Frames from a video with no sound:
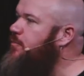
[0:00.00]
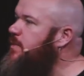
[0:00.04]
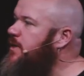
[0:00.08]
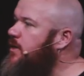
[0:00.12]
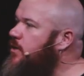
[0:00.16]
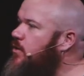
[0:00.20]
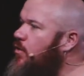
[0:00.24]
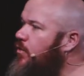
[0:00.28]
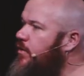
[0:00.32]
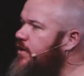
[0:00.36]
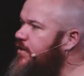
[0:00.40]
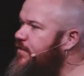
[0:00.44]
have
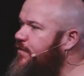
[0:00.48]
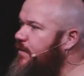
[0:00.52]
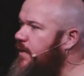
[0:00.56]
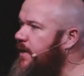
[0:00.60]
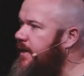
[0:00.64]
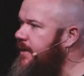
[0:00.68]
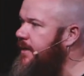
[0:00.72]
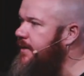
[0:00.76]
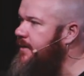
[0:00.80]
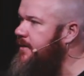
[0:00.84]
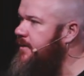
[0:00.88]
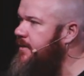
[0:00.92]
been
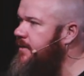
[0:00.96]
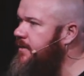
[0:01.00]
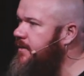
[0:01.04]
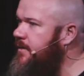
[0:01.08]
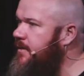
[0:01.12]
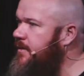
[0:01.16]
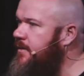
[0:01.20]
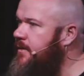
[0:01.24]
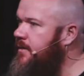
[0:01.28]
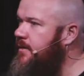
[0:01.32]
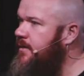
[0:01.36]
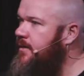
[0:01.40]
glorified.
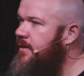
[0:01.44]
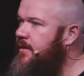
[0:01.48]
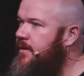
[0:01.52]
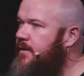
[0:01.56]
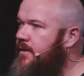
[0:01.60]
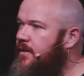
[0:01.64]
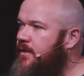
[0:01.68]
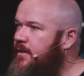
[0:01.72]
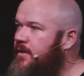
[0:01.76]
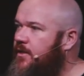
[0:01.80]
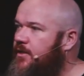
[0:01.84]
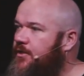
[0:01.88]

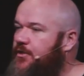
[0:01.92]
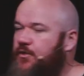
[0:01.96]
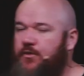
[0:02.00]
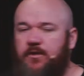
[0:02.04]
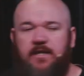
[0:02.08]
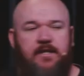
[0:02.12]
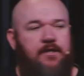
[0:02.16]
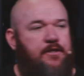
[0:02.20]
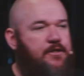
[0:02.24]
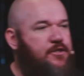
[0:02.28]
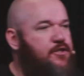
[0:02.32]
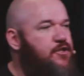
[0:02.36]
You
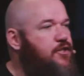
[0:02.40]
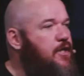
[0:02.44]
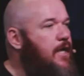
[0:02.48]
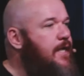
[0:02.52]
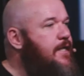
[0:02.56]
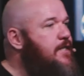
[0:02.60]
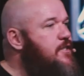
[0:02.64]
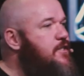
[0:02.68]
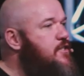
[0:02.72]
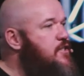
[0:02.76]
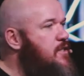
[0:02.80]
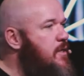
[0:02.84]
need to
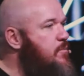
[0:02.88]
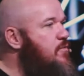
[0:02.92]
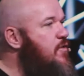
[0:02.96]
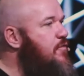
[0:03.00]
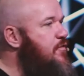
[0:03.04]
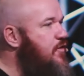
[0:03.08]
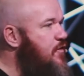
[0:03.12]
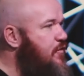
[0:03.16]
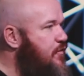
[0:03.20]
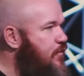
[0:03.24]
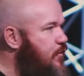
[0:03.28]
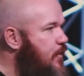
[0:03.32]
change some
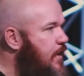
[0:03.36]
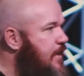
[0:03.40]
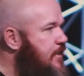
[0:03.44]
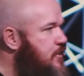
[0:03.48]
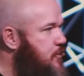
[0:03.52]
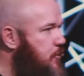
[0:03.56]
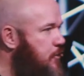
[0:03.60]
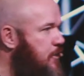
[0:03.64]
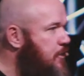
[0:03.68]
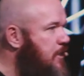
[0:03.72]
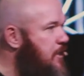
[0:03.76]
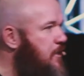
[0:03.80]
of your
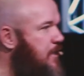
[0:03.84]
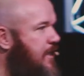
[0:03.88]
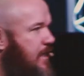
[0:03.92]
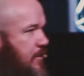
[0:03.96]
friends. You need